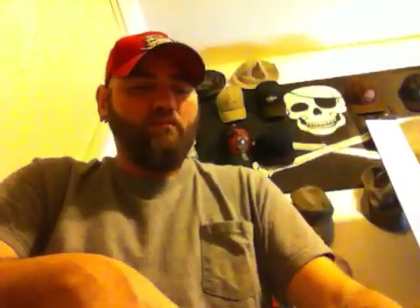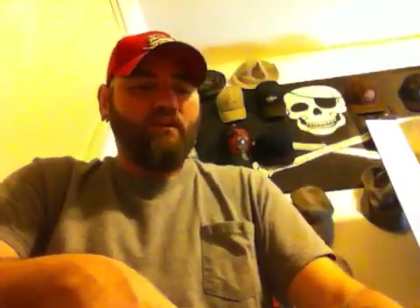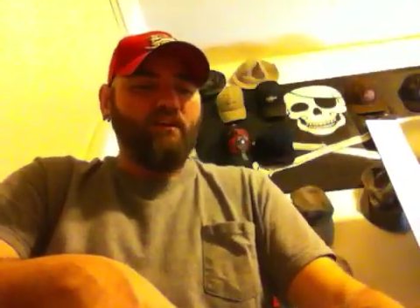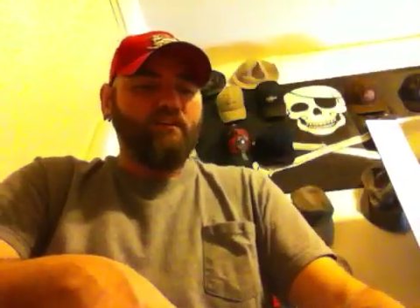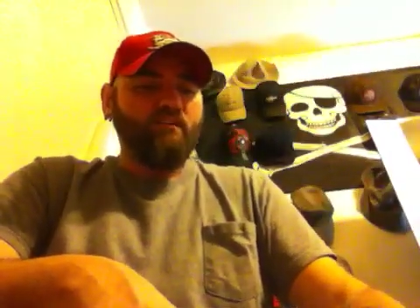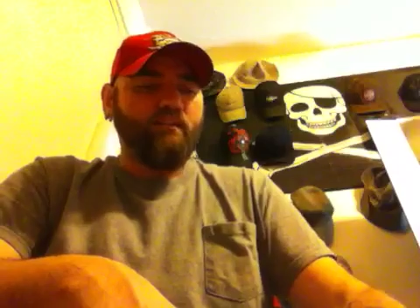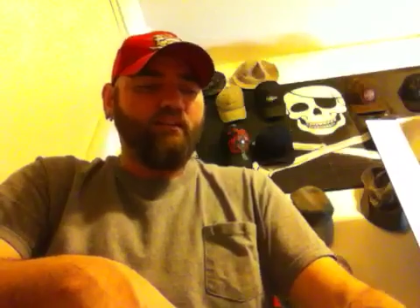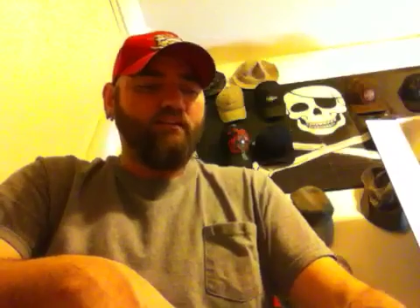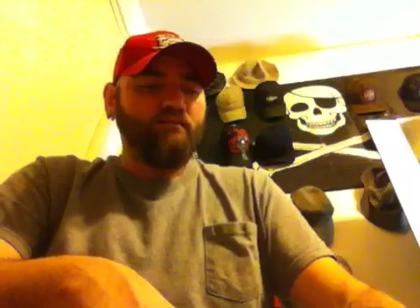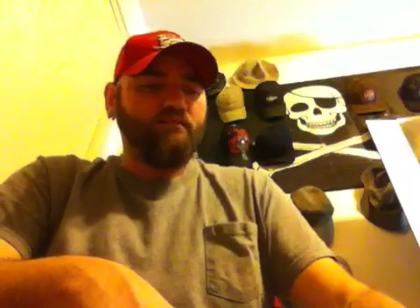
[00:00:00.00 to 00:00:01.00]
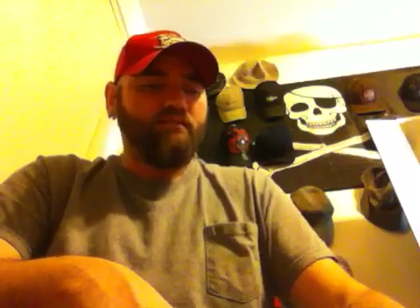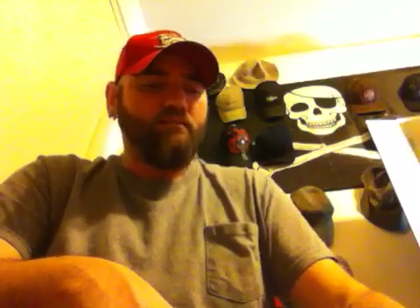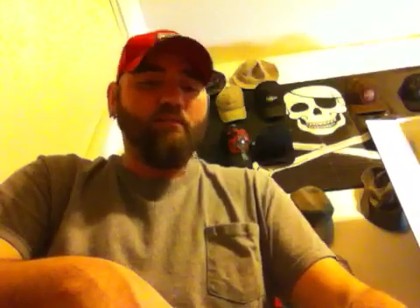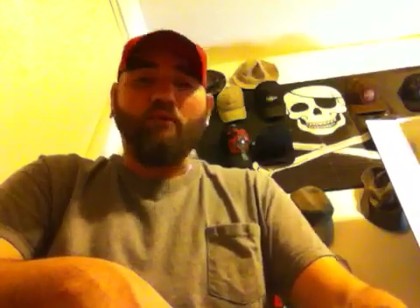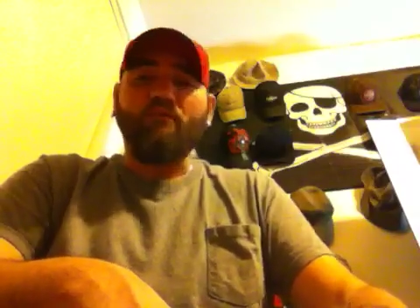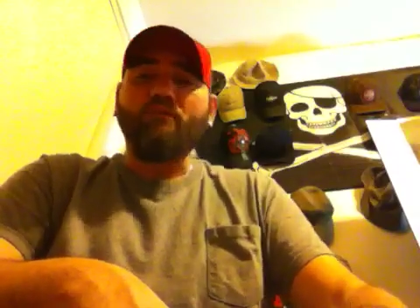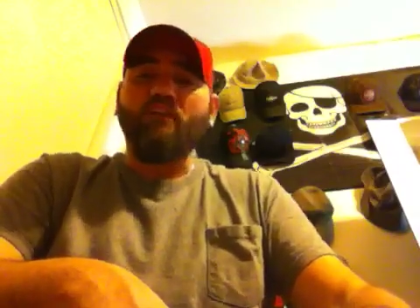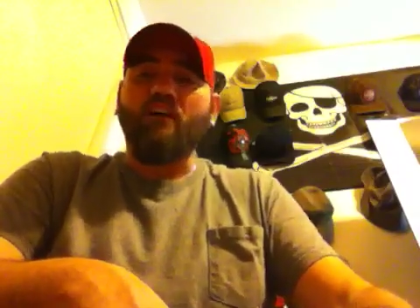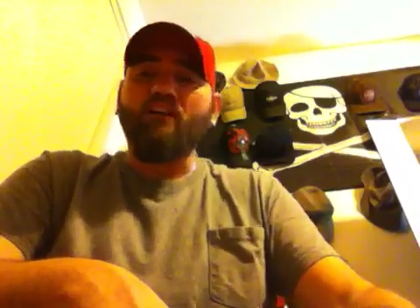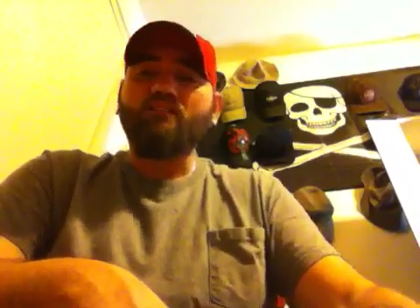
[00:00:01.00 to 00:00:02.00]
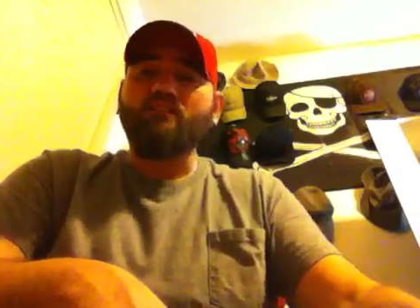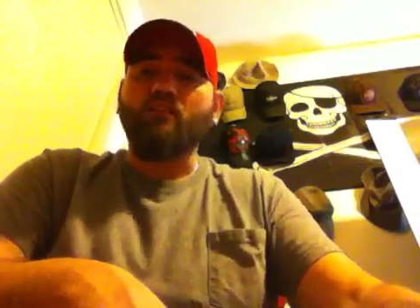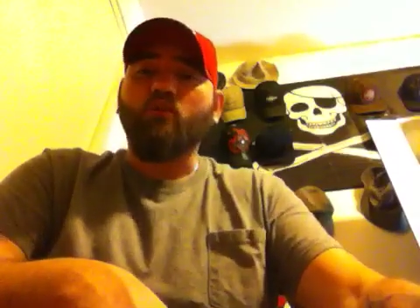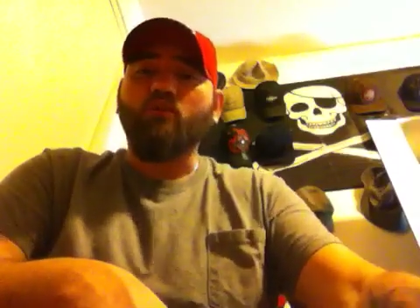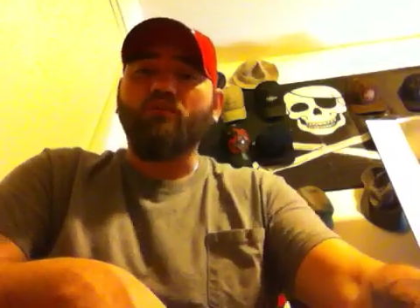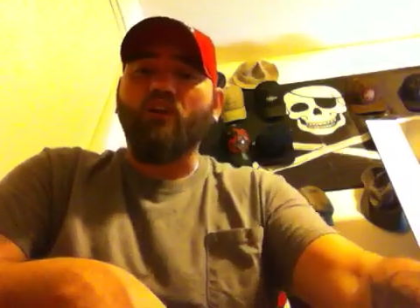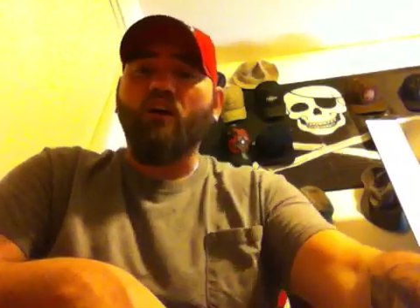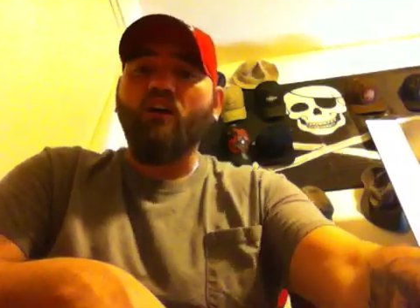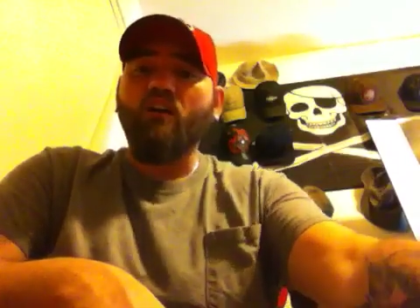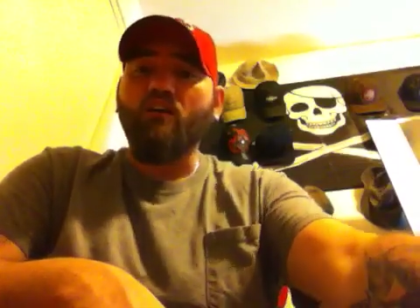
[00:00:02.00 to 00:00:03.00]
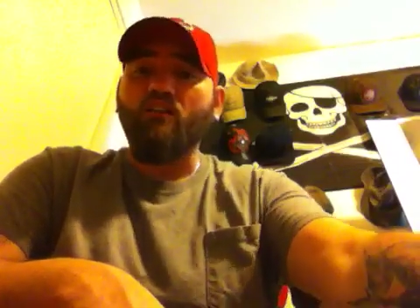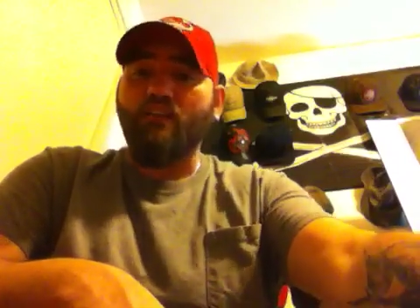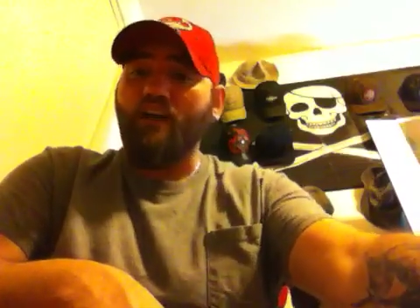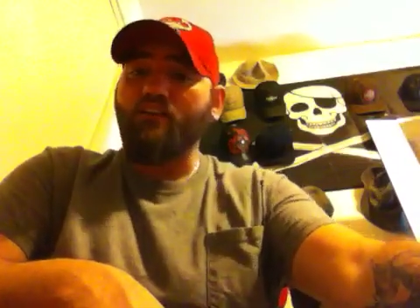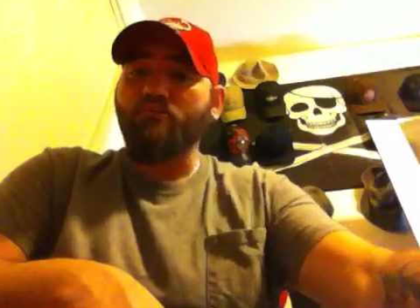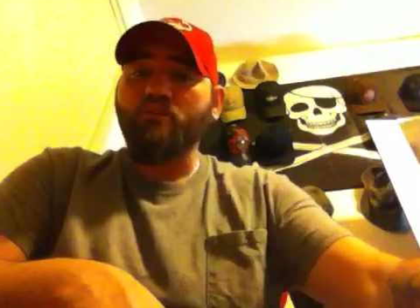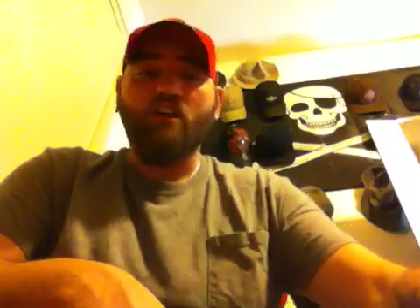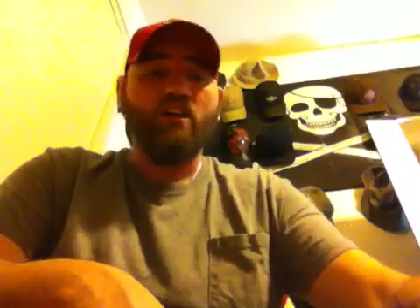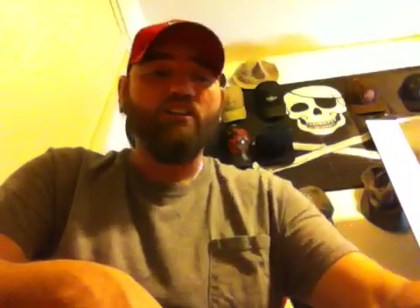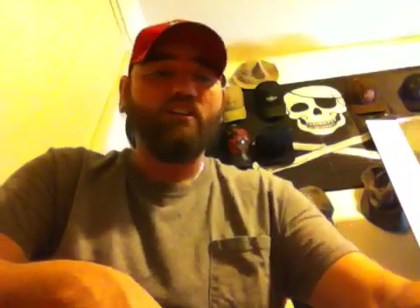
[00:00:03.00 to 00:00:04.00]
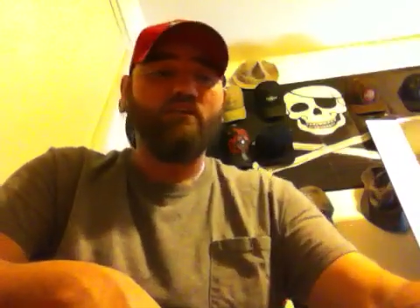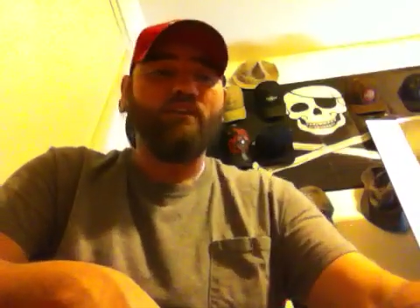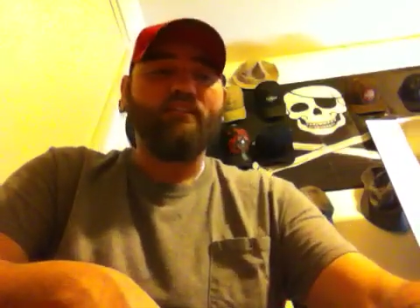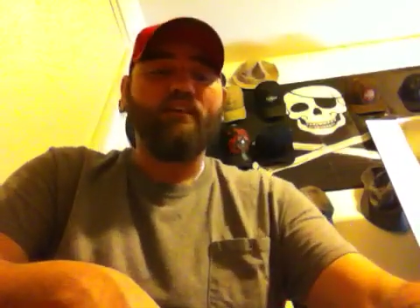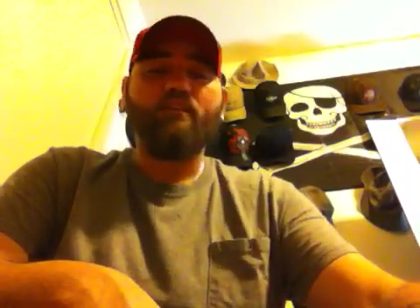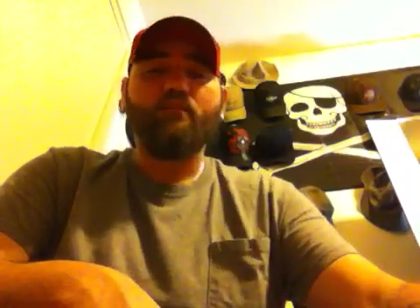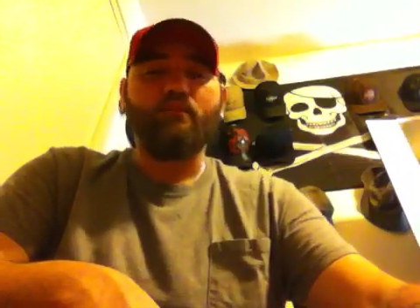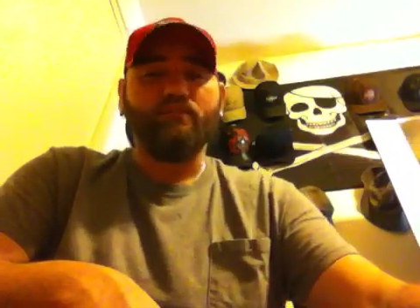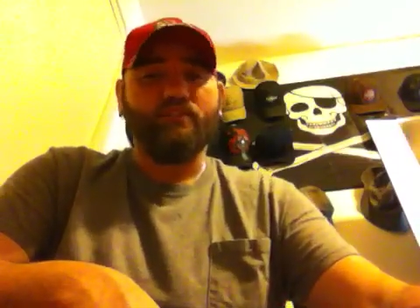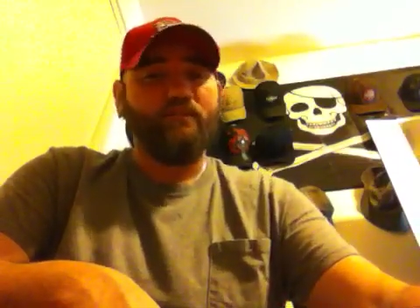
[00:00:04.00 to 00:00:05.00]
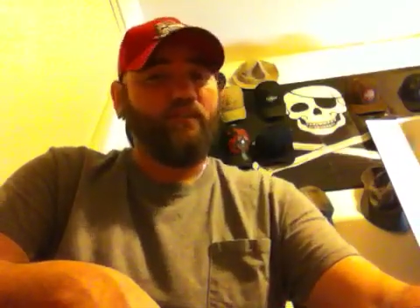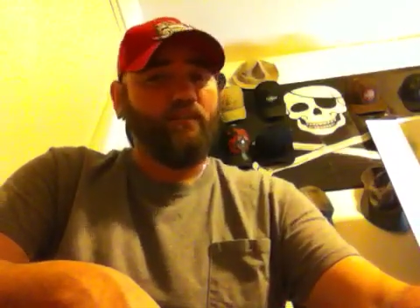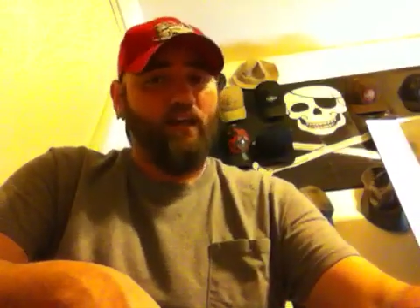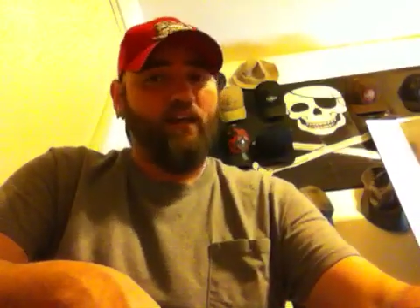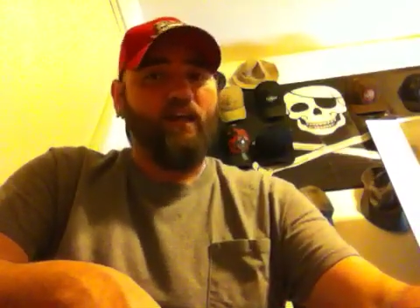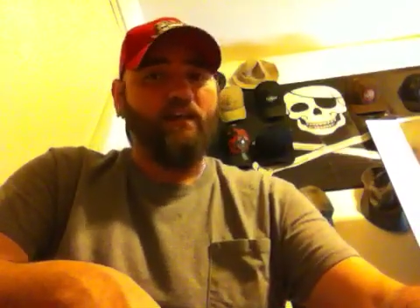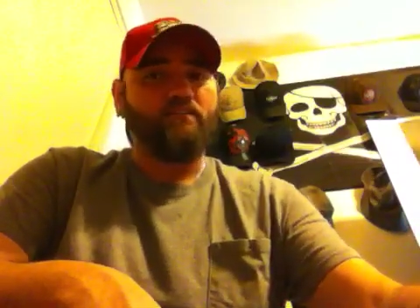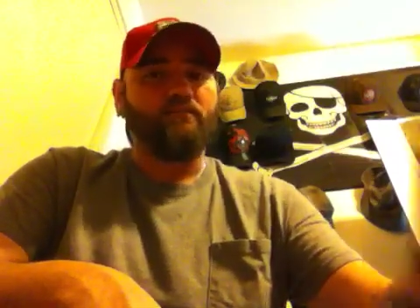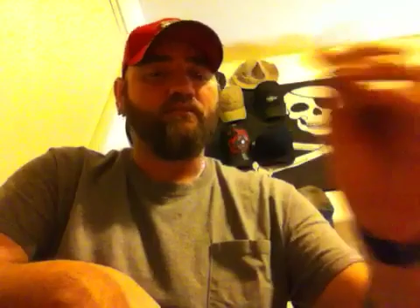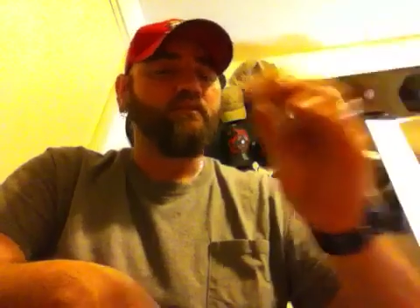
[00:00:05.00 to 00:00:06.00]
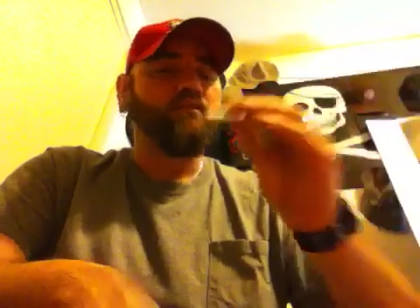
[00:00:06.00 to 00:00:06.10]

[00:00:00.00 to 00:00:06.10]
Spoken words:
because to be perfectly honest, in the court of law, that terminology right there will save you a lot of hassle.